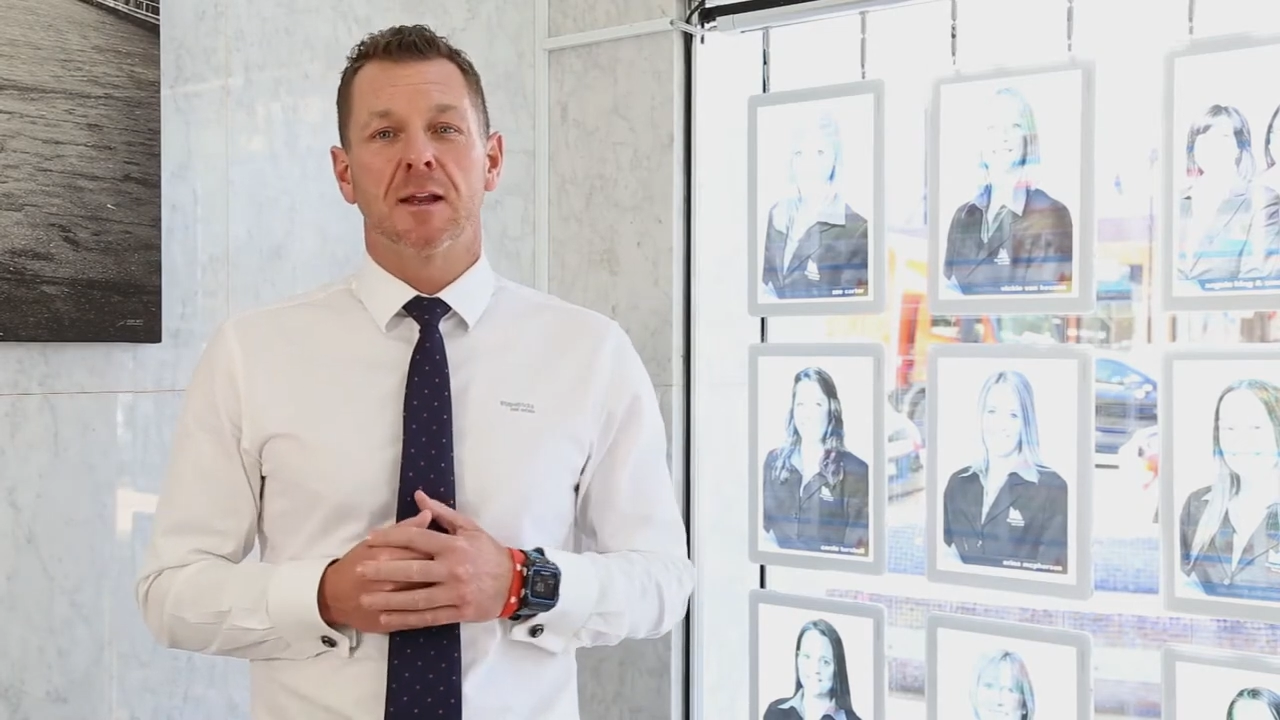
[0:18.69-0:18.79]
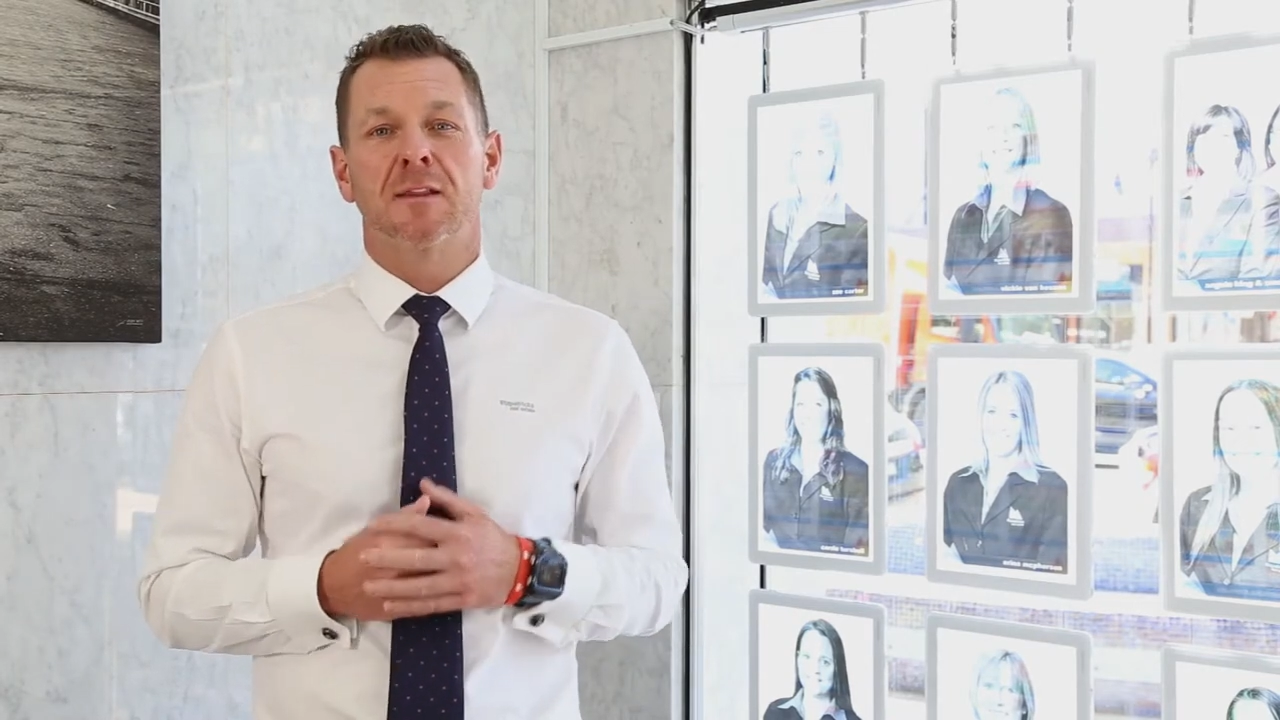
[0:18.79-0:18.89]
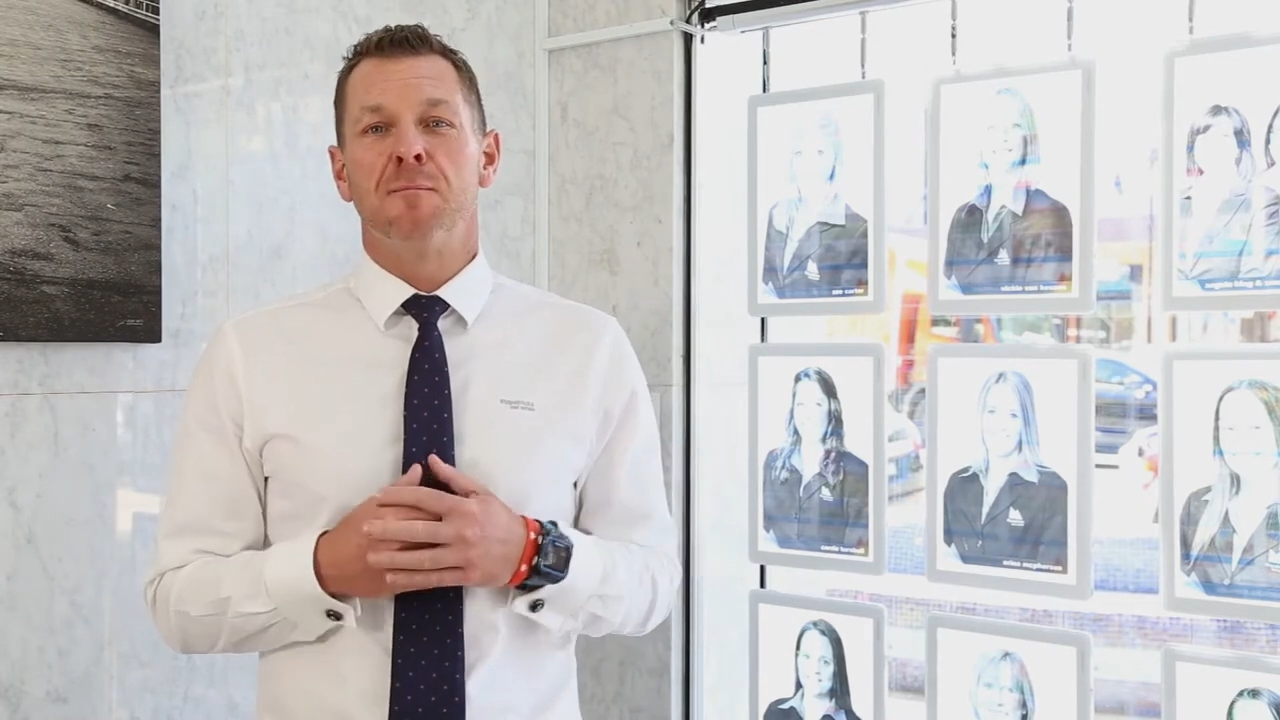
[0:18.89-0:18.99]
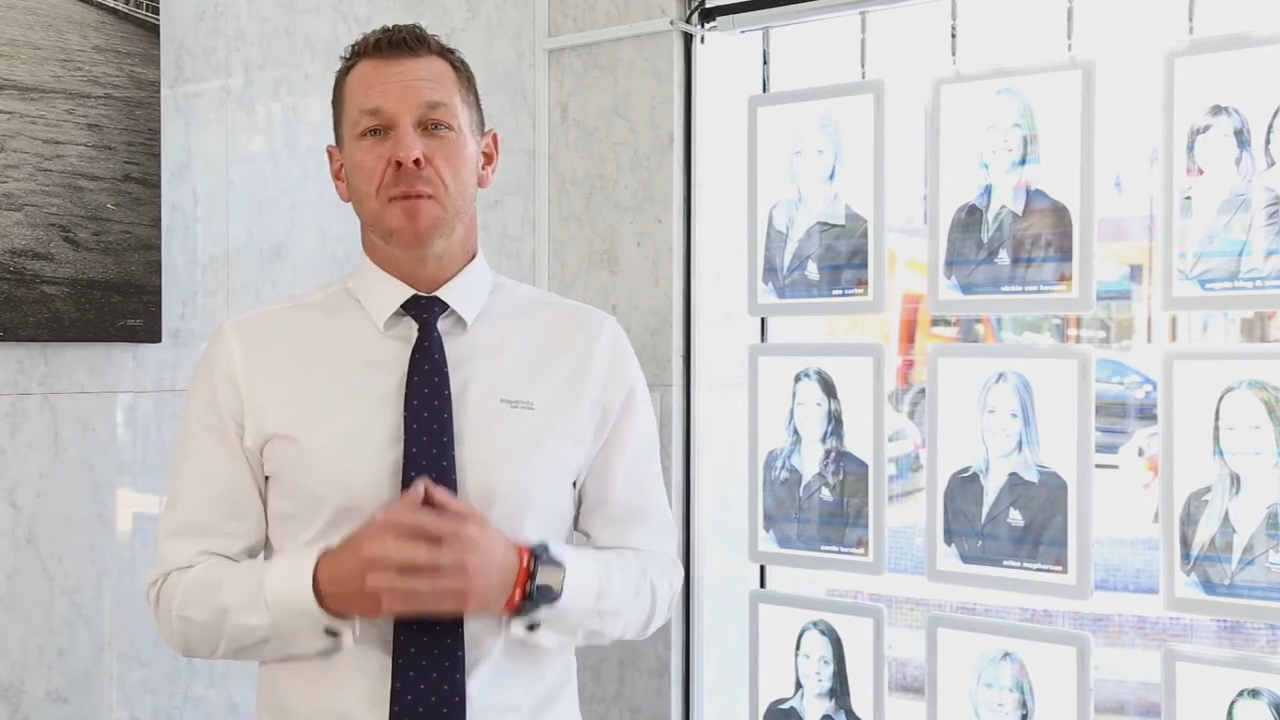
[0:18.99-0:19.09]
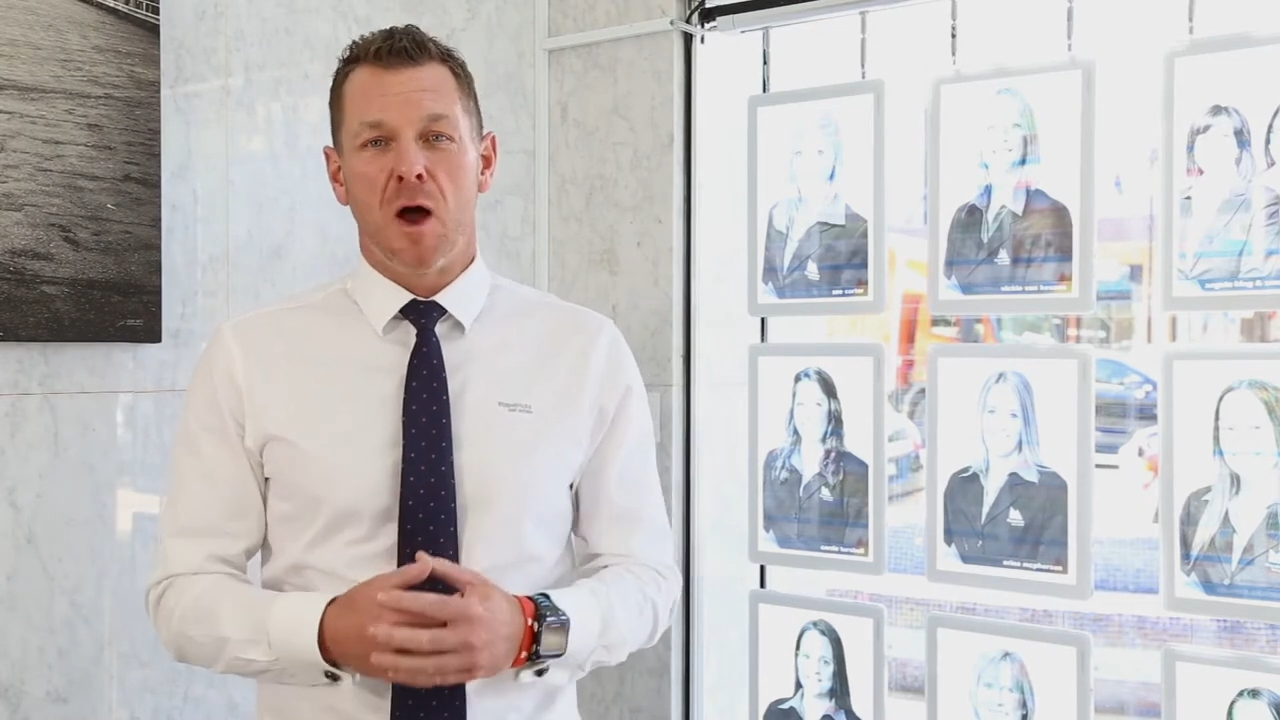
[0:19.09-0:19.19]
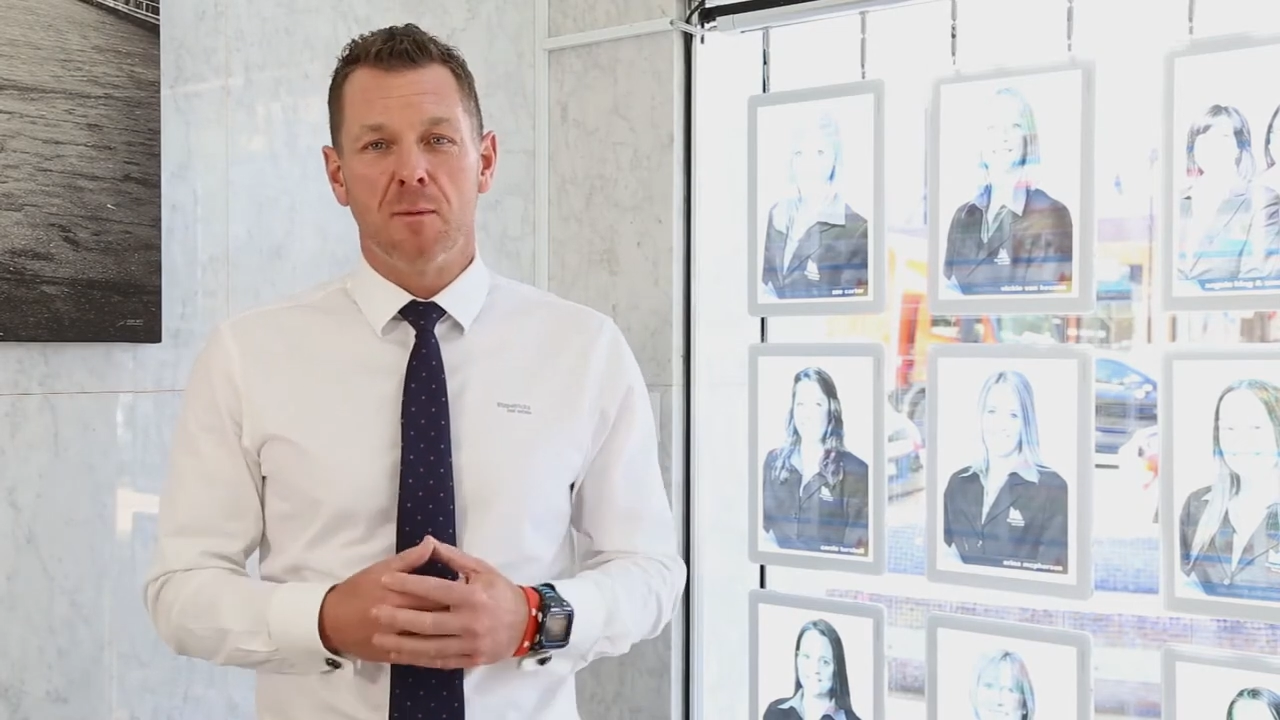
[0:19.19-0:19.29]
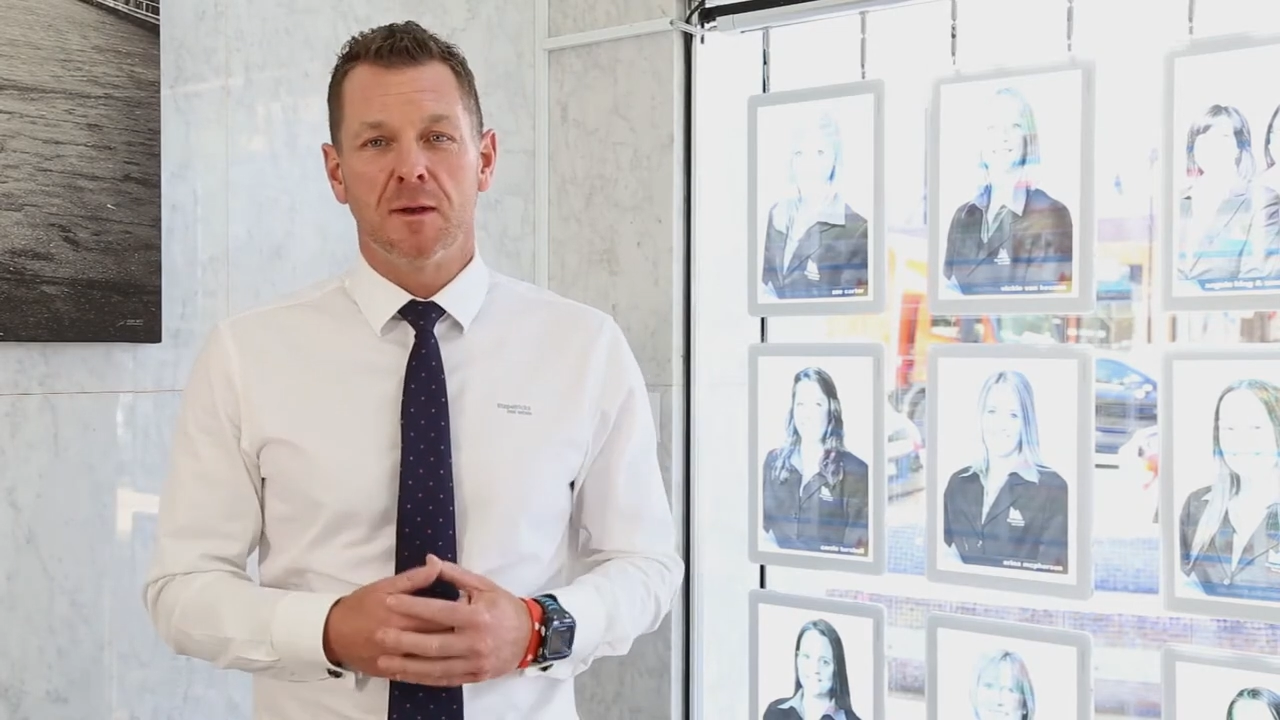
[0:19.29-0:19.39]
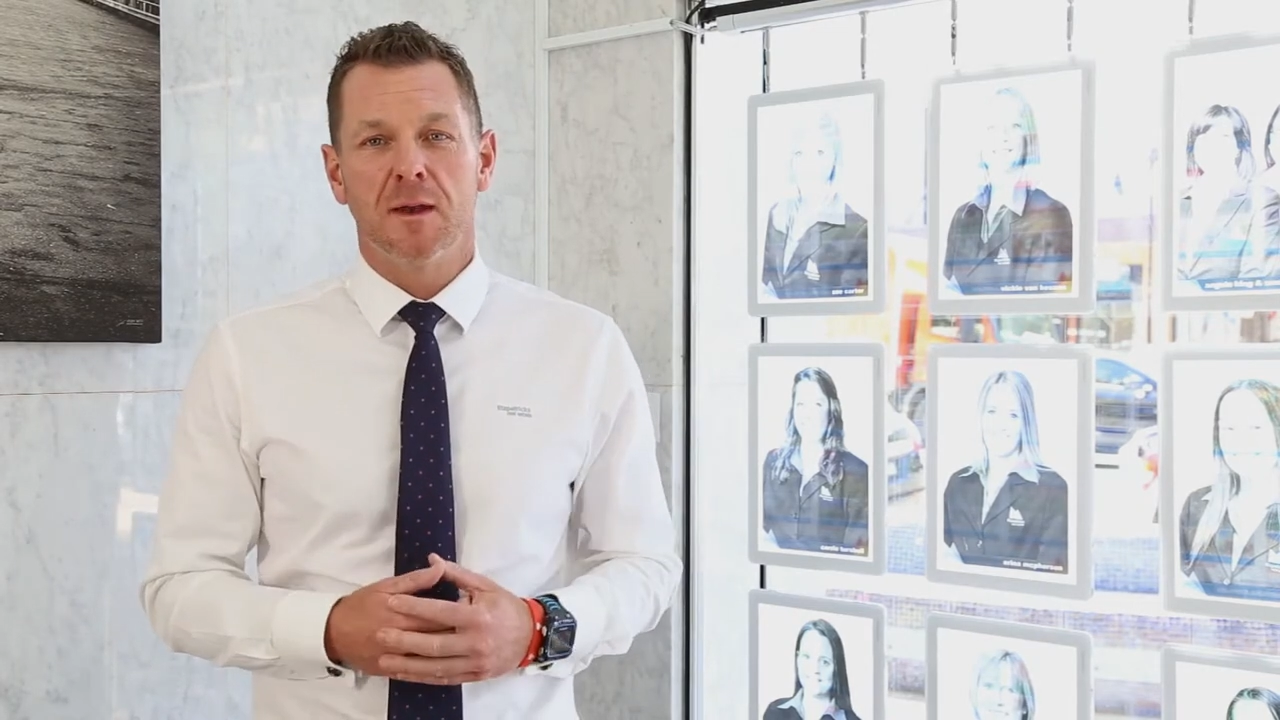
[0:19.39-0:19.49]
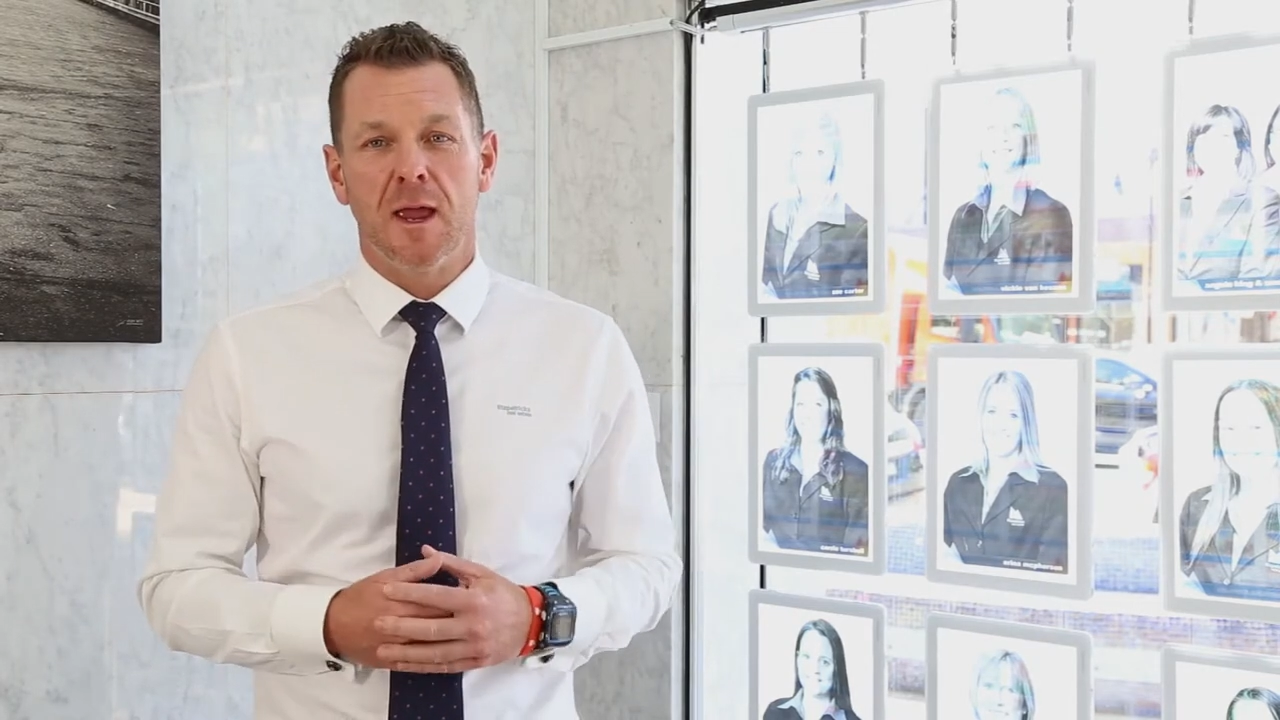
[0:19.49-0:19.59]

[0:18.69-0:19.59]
at the moment,